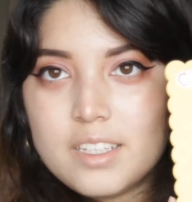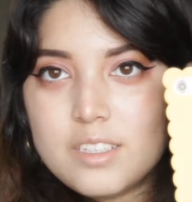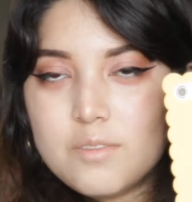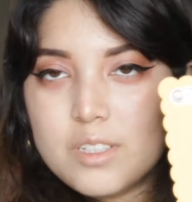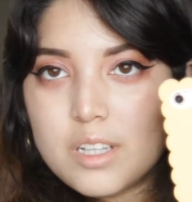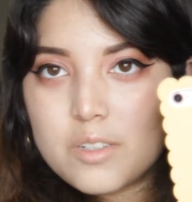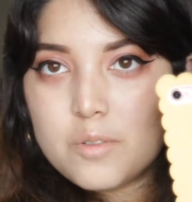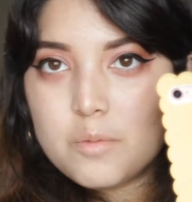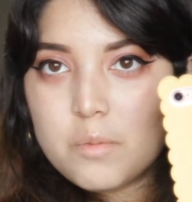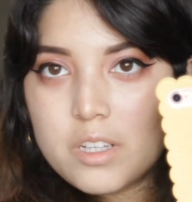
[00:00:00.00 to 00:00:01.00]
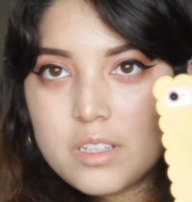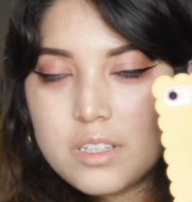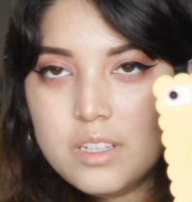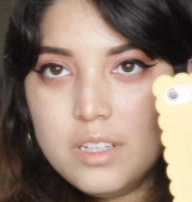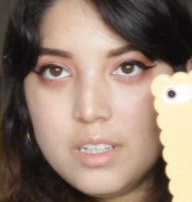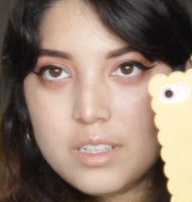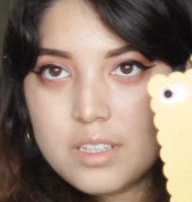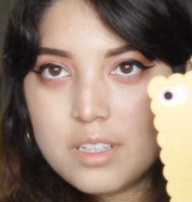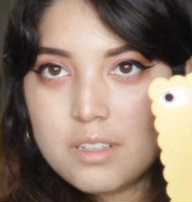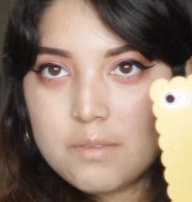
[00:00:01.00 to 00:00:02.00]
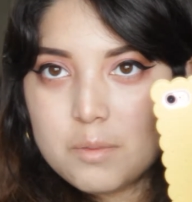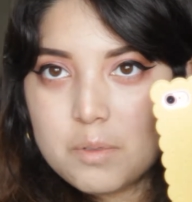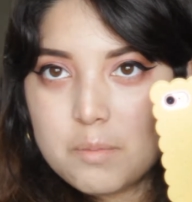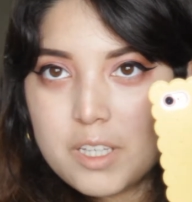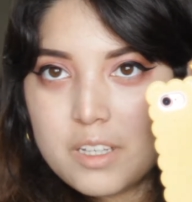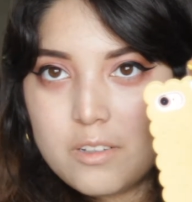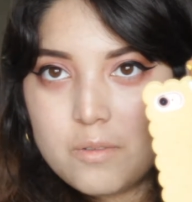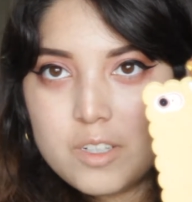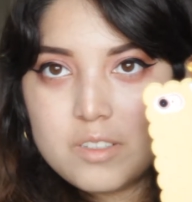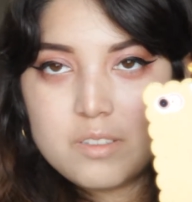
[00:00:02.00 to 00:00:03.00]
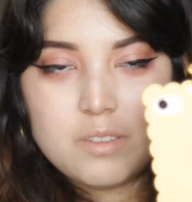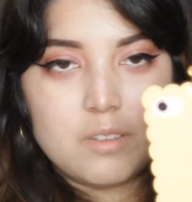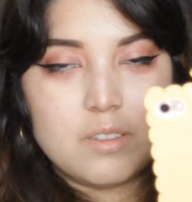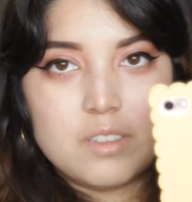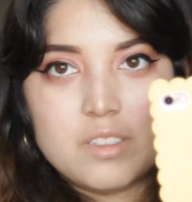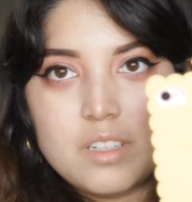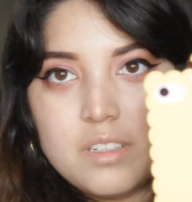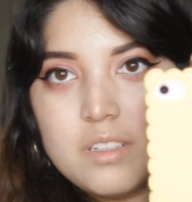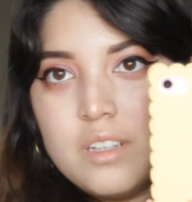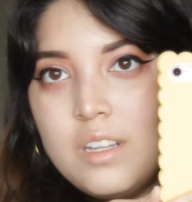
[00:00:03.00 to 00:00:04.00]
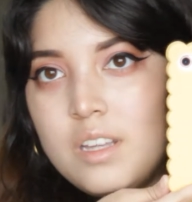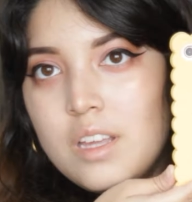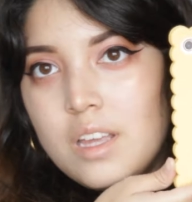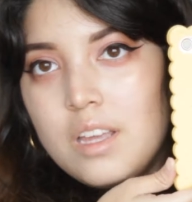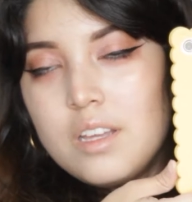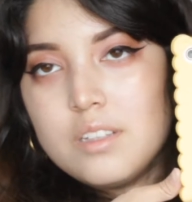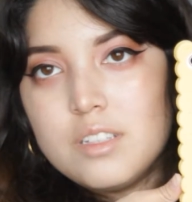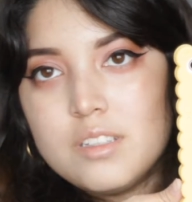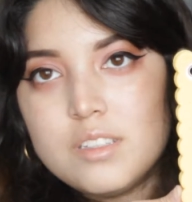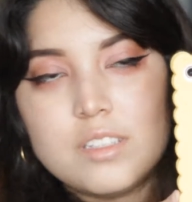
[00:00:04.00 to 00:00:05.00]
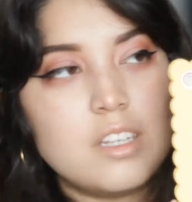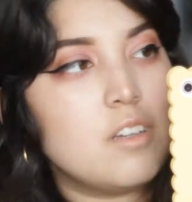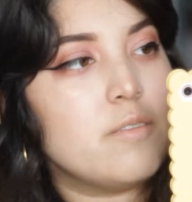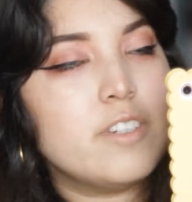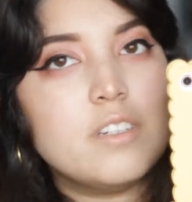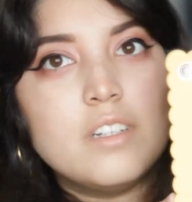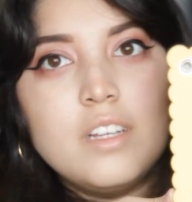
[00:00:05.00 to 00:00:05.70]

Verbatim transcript: It's Rilakkuma. To put my hand over it so the sun doesn't take over.